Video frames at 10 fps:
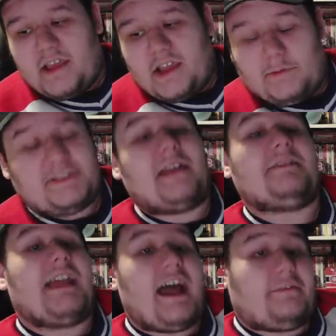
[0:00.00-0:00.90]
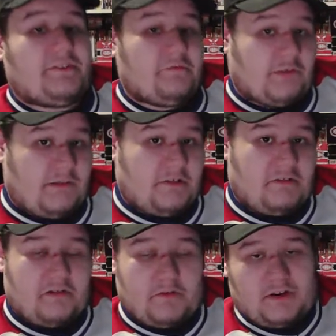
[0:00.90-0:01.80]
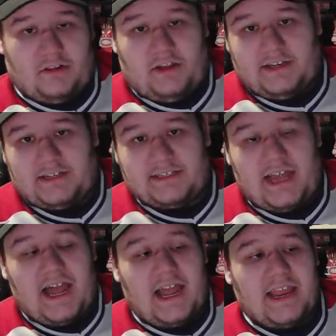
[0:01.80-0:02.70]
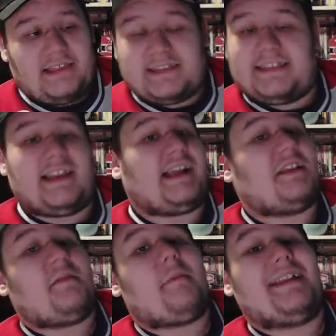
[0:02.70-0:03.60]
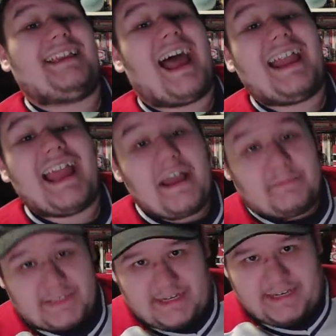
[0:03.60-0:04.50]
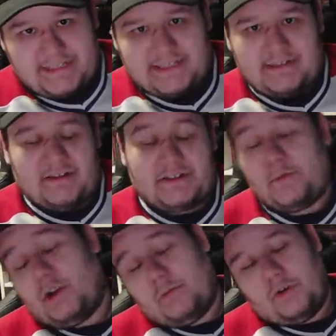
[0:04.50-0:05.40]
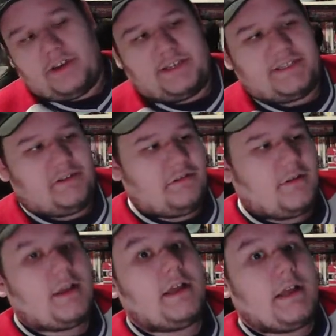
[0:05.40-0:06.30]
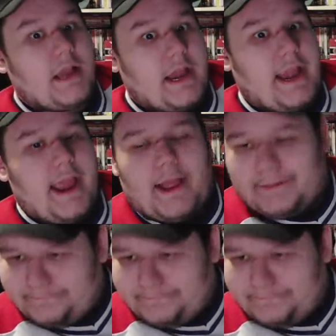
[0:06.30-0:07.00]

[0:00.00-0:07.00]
which I'm going to have to probably around 1 o'clock because like I said, I got to be up at 9 a.m. tonight, or tomorrow morning. So, yeah.